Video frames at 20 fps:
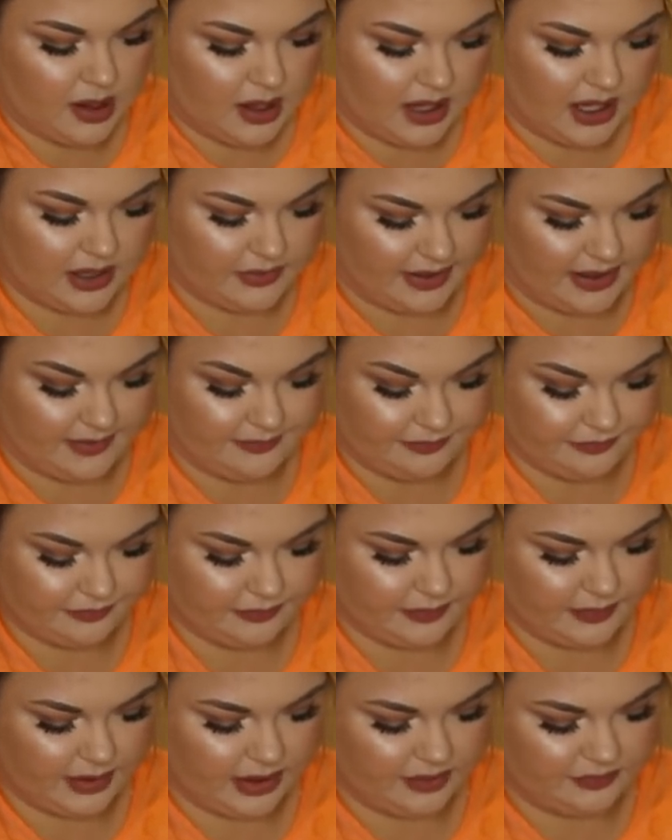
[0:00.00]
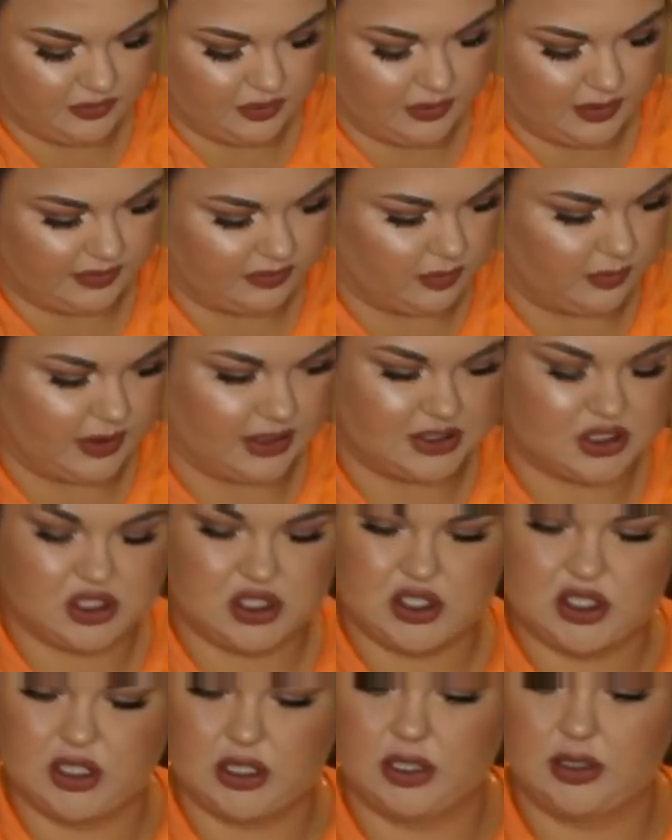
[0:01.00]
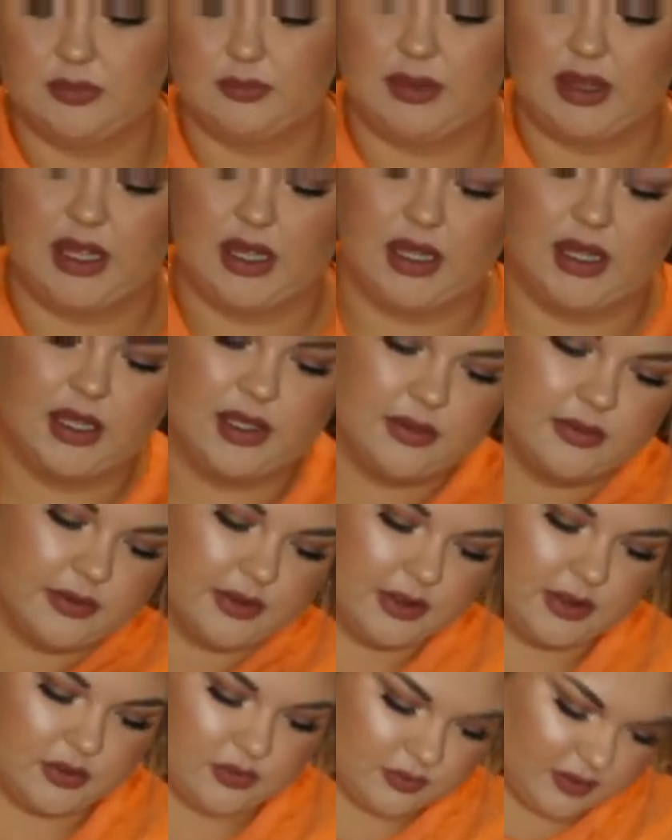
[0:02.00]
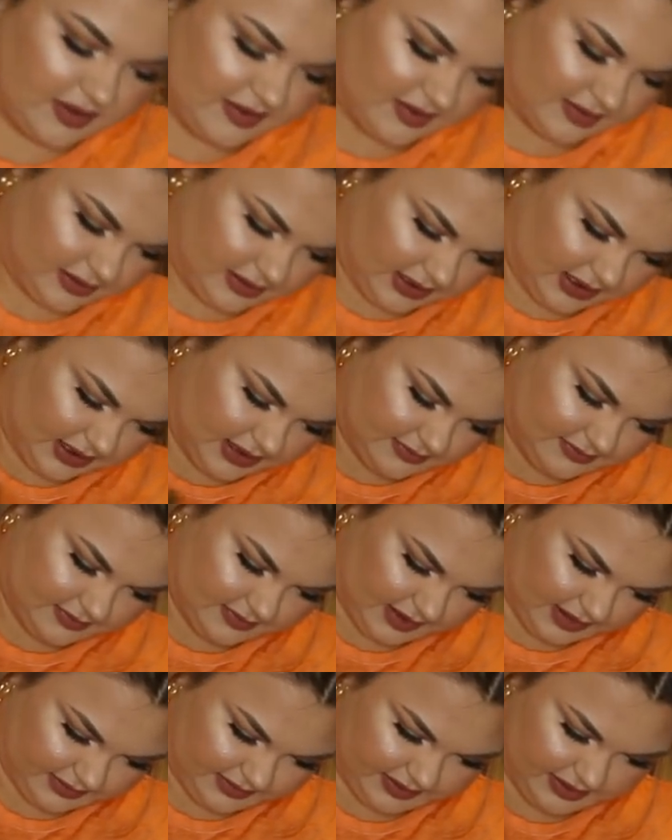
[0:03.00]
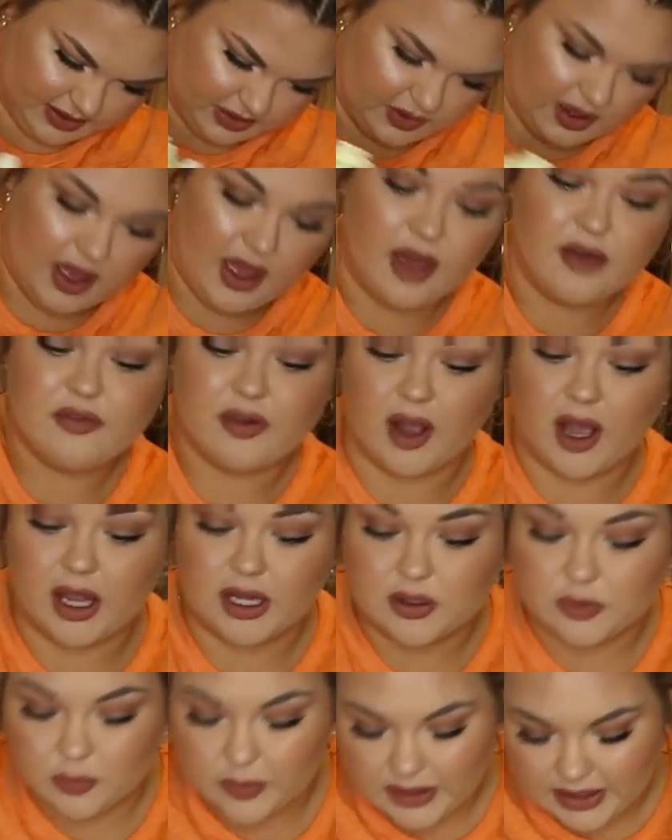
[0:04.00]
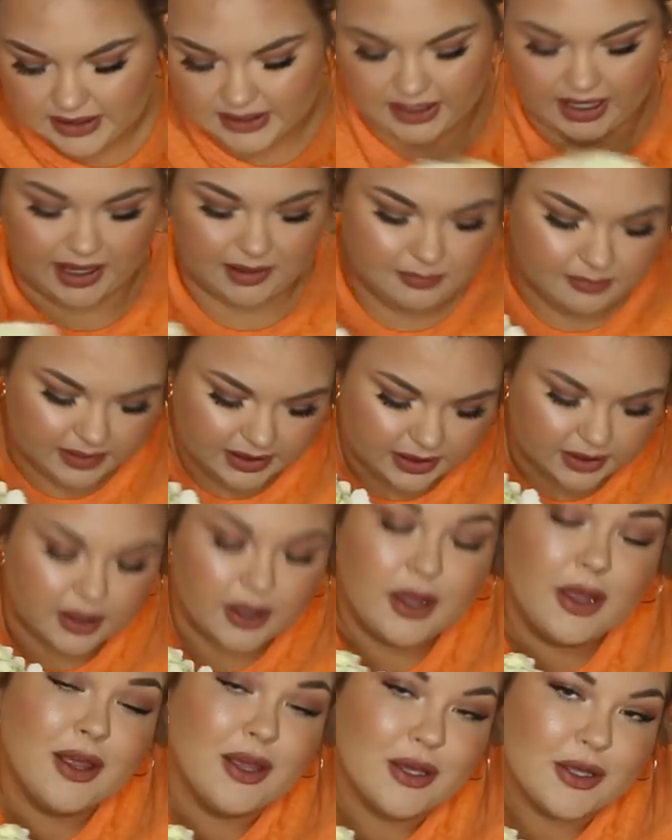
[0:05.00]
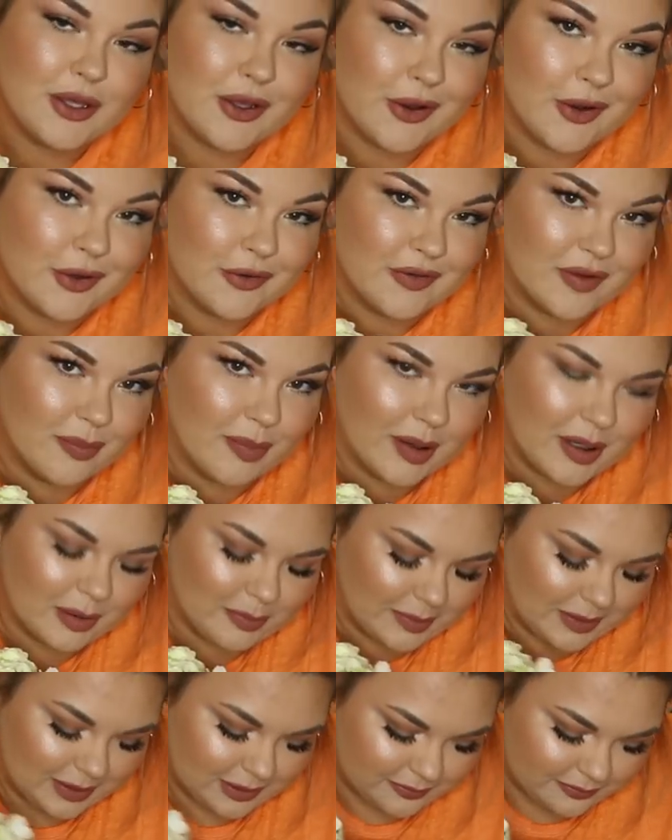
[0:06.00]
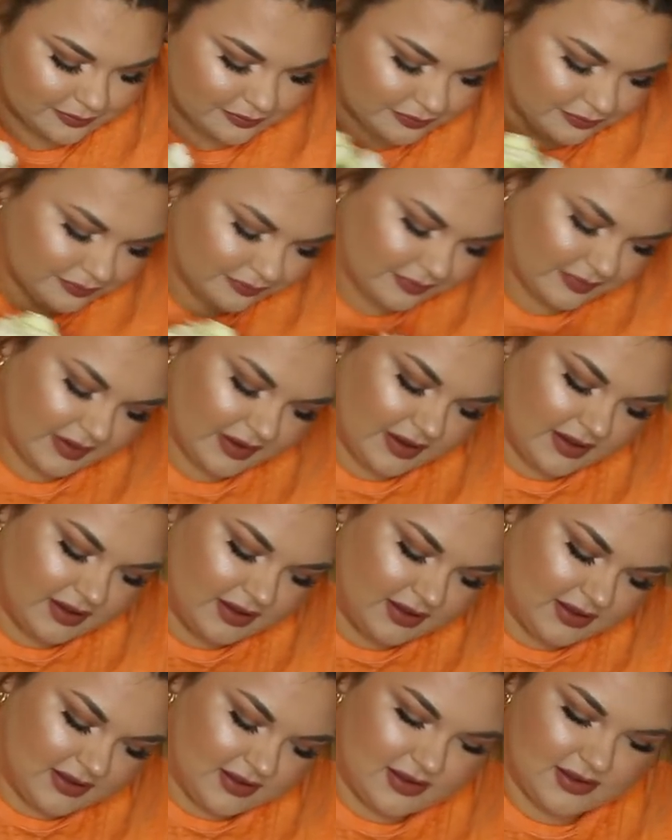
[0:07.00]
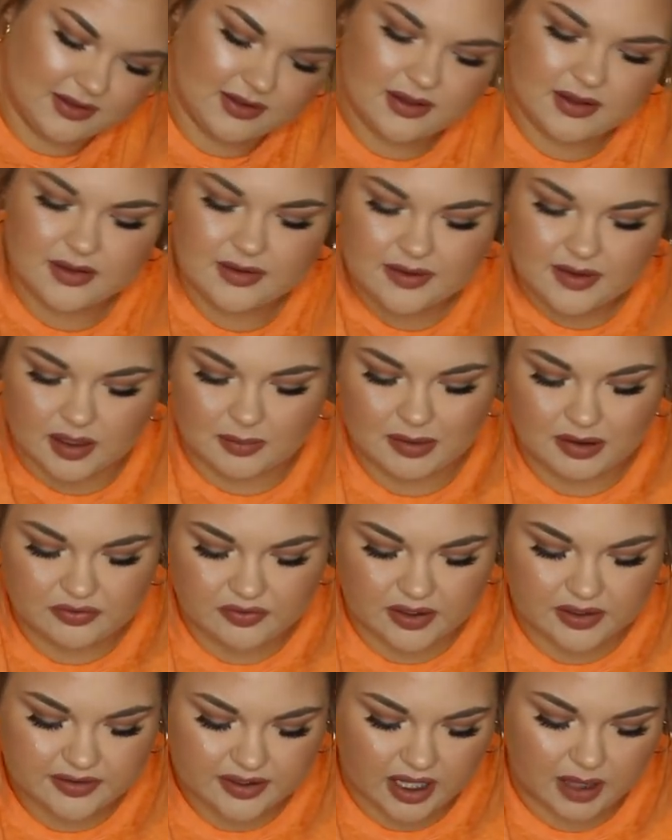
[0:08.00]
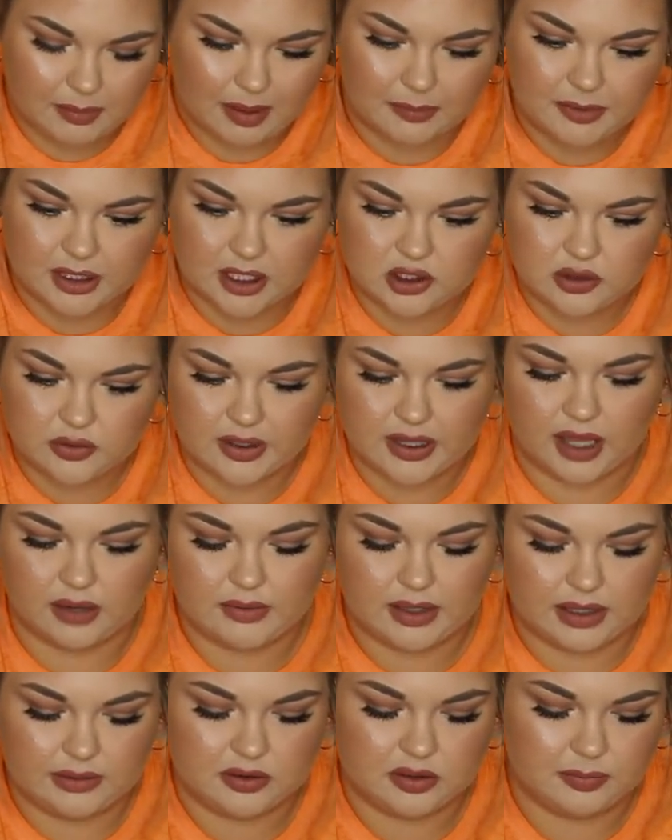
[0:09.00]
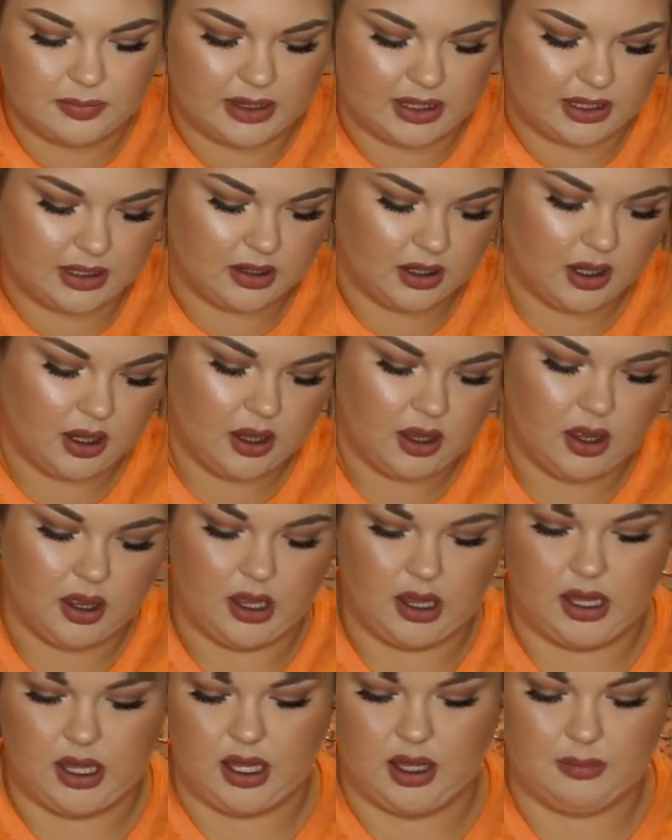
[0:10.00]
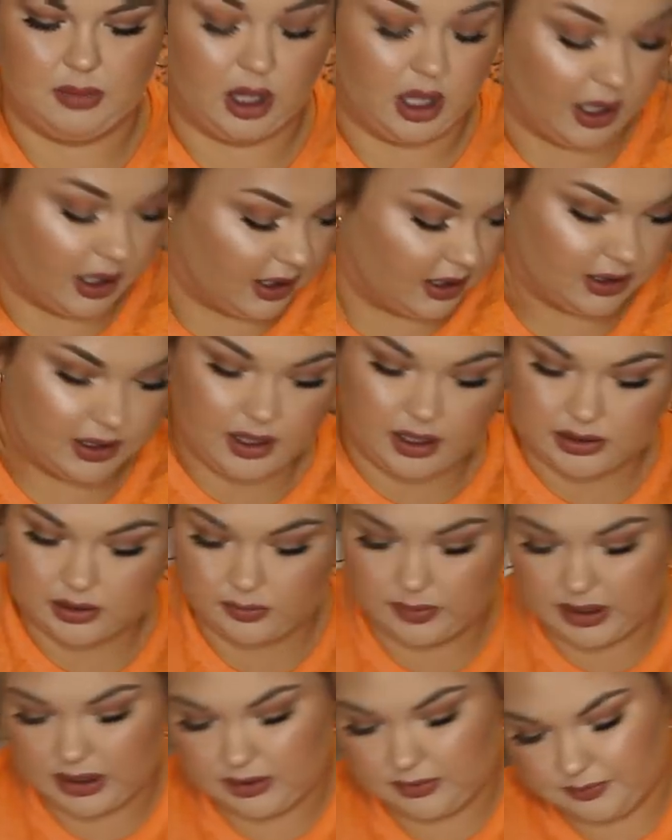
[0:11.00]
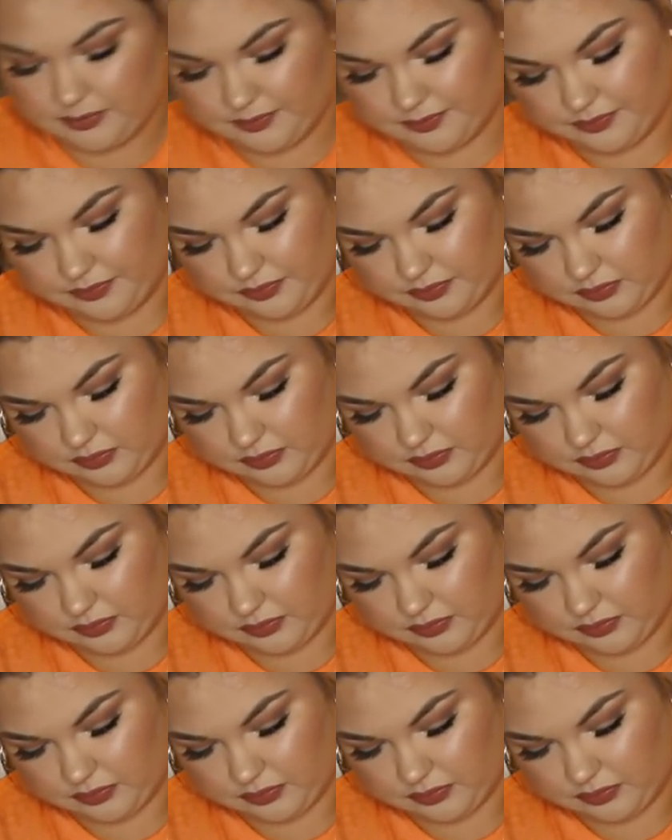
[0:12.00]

Anyway, if you haven't watched me recently, I'll tell you, for Halloween, I'm being Curvy Barbie. It's gonna be a fun time. I'm gonna do a get ready with me on Halloween.